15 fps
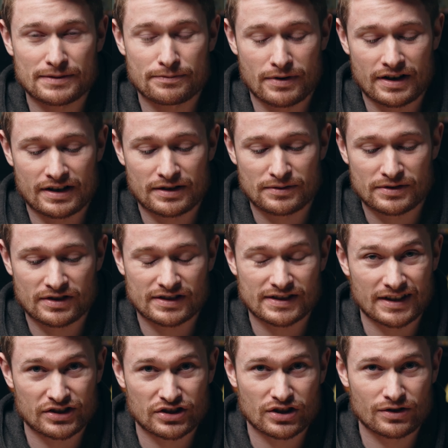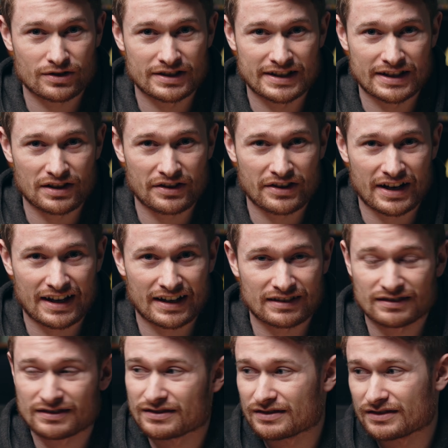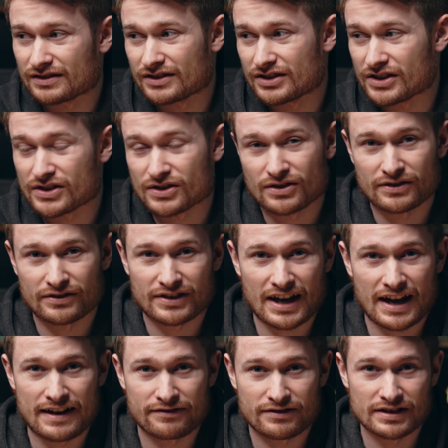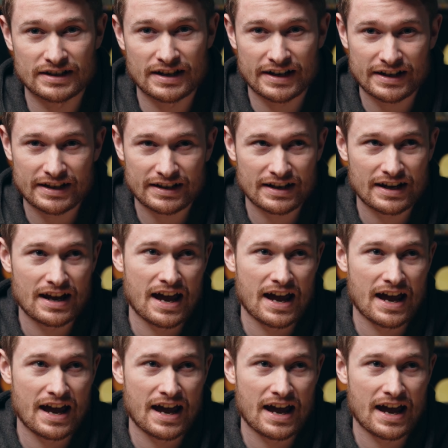but it was on such a good deal that I just sort of caved and did it.